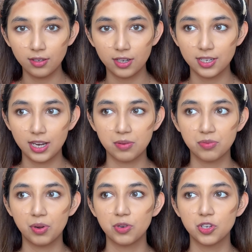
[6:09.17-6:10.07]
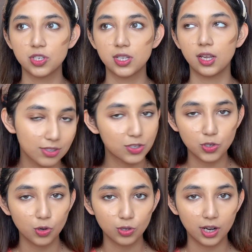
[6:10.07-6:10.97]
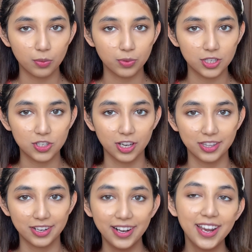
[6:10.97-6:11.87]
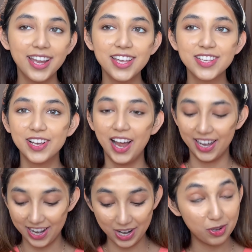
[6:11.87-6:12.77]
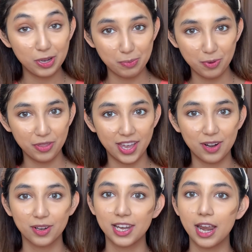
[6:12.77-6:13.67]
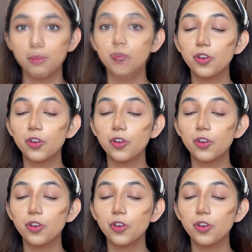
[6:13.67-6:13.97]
There are times where we're just like so done with each other, so I can't really put that on camera.